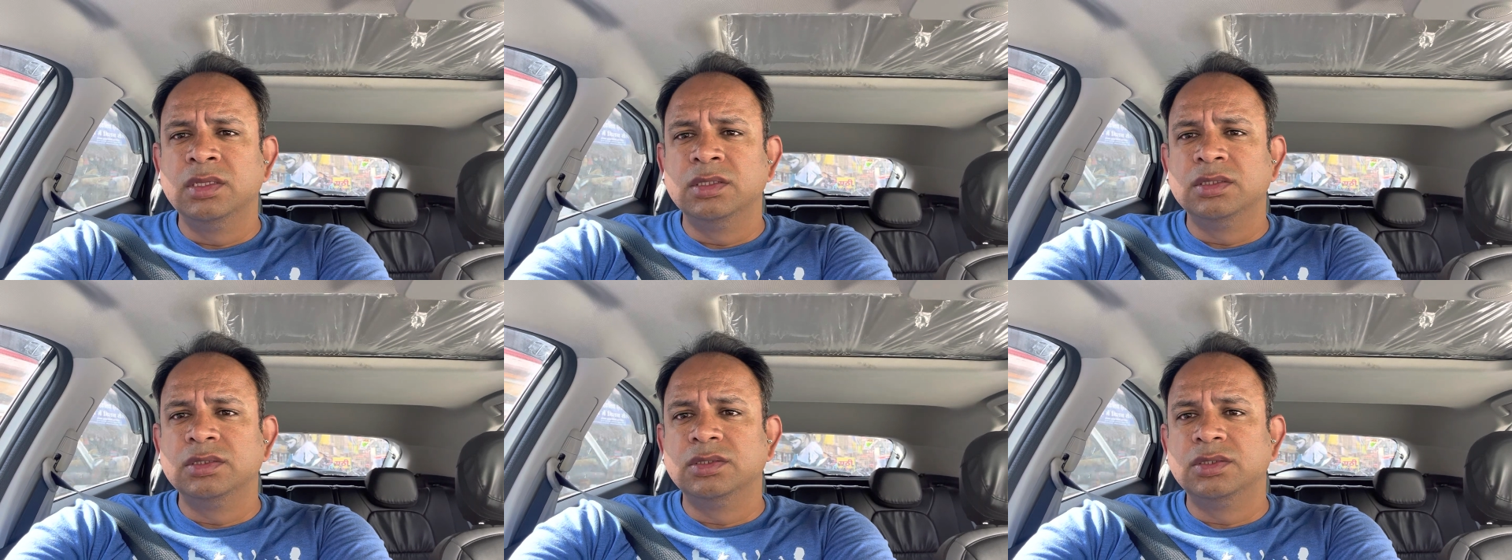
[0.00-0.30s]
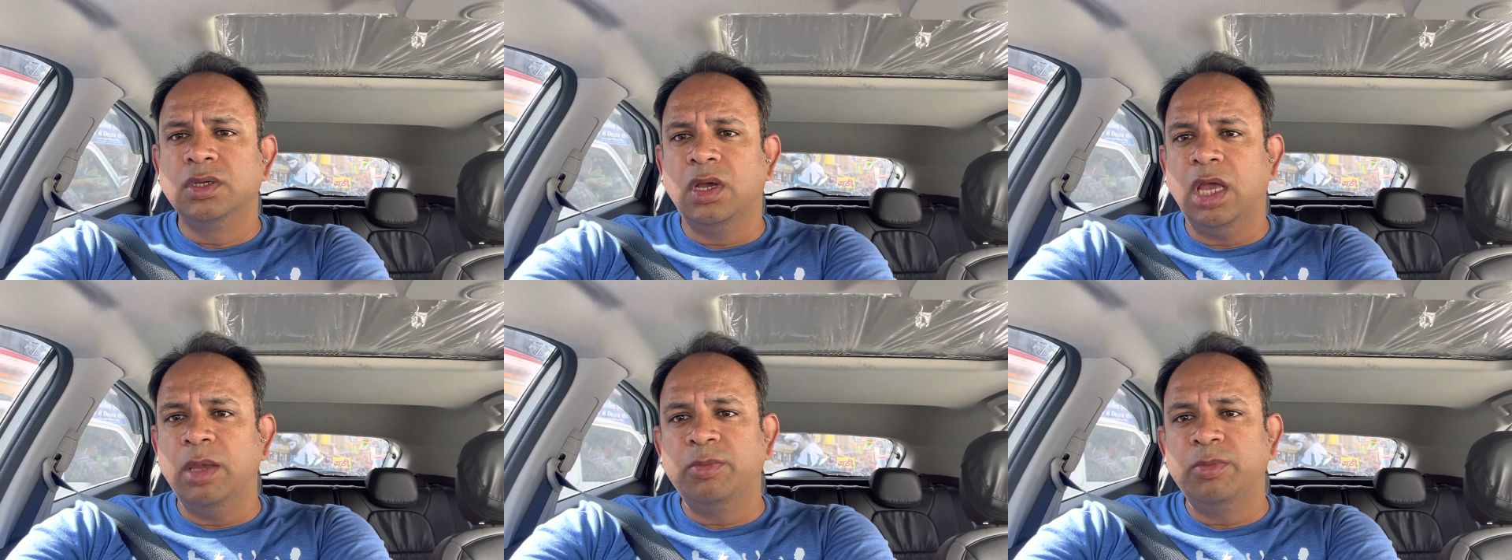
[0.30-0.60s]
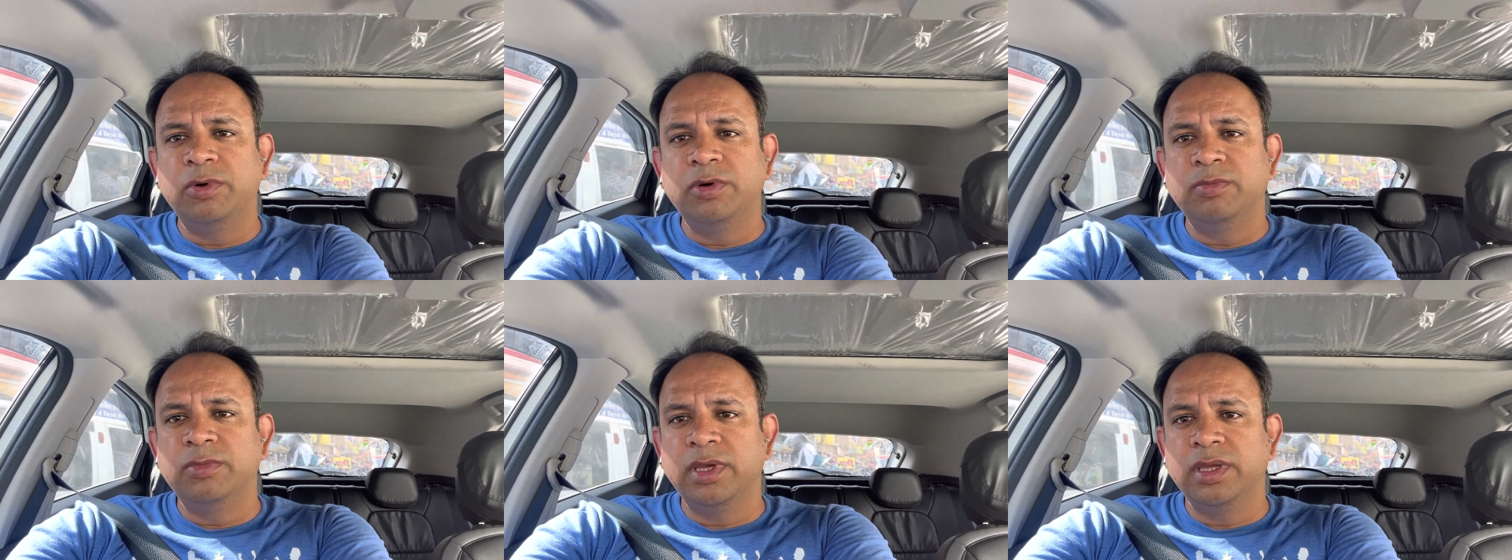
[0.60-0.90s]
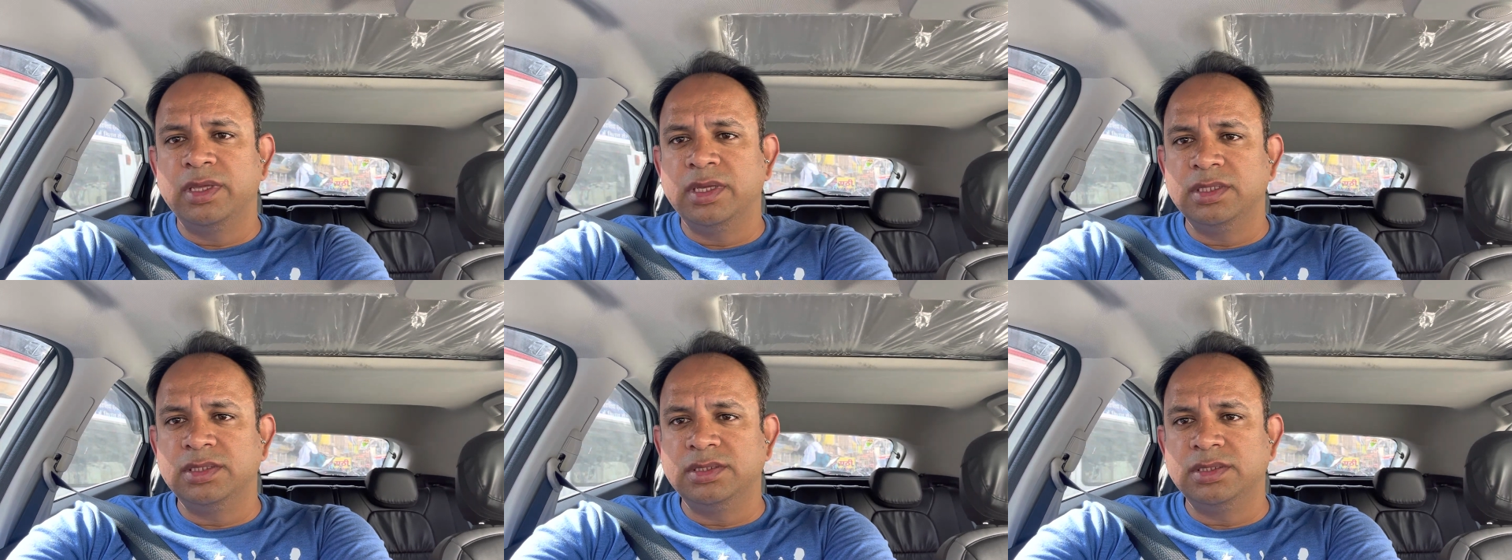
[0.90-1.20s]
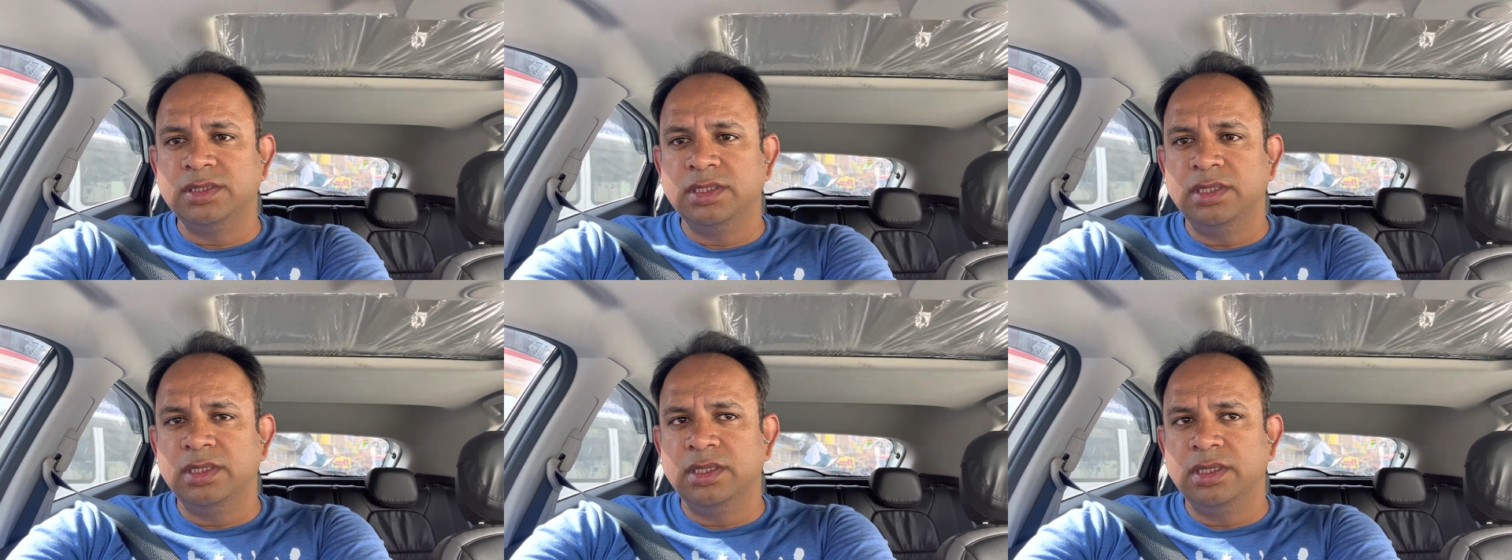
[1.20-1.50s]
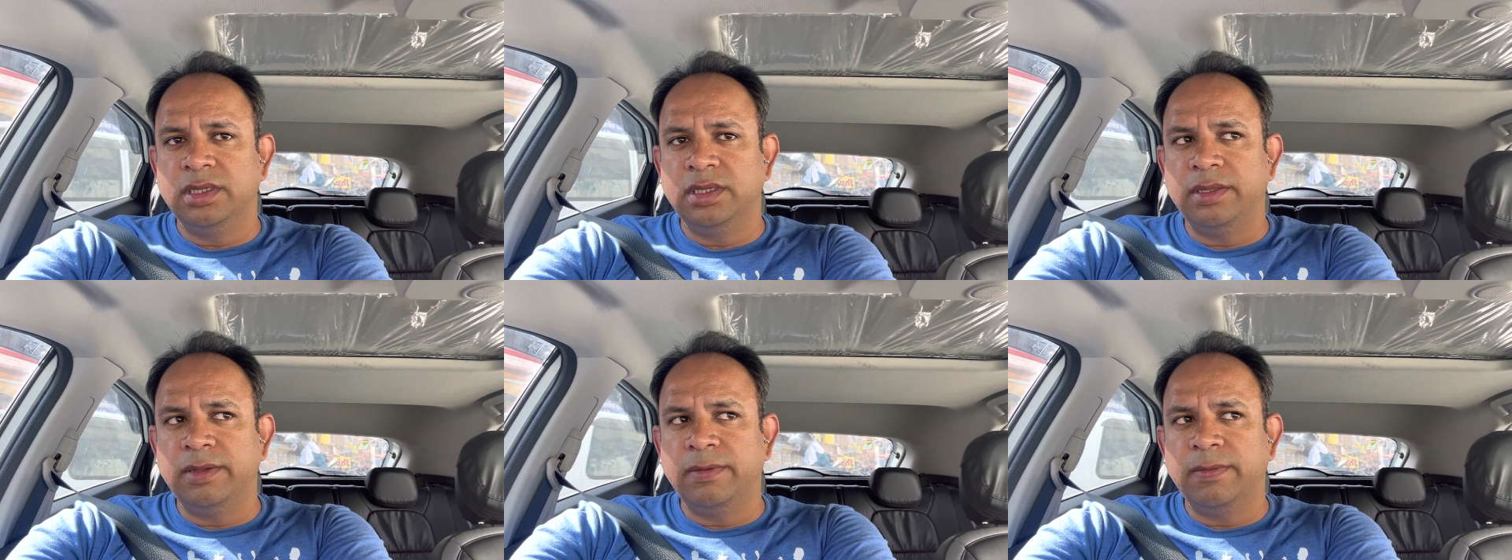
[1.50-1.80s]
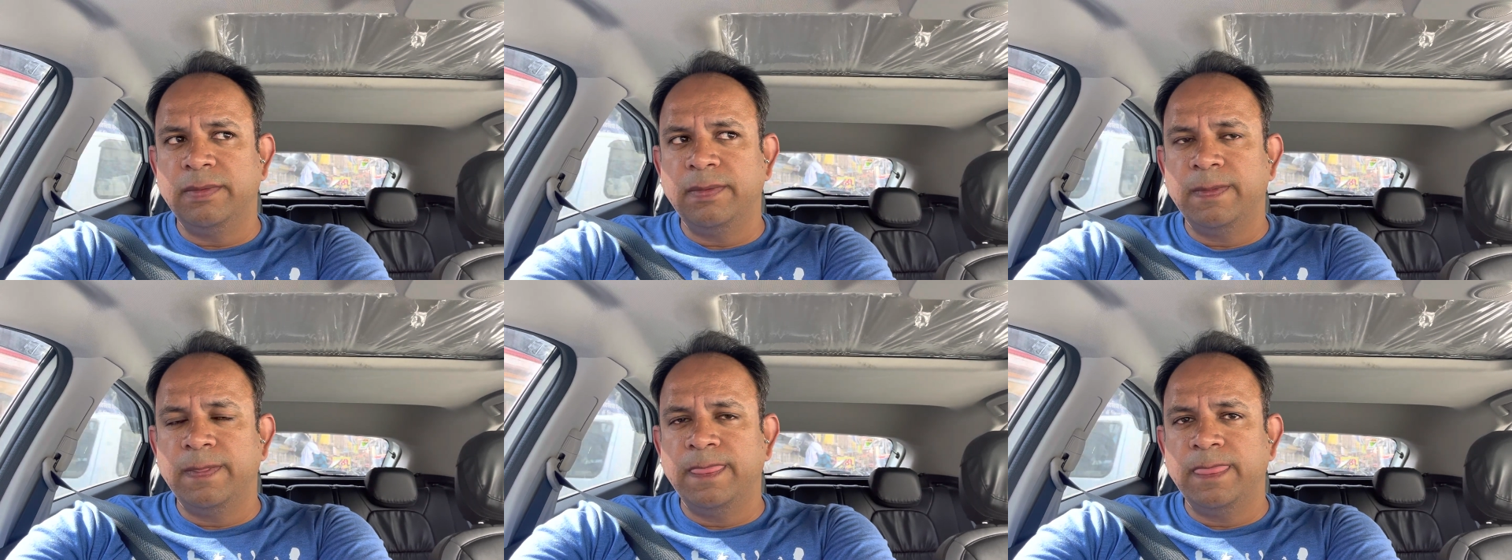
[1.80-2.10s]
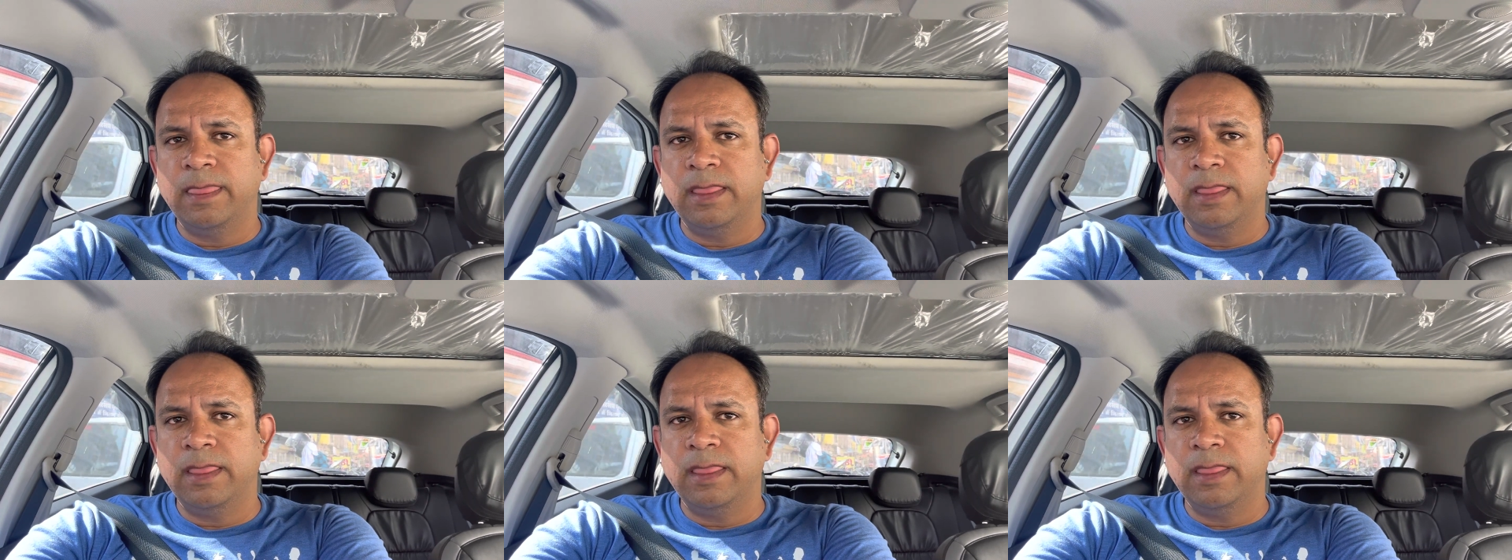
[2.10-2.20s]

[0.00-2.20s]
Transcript: So I put my kids in the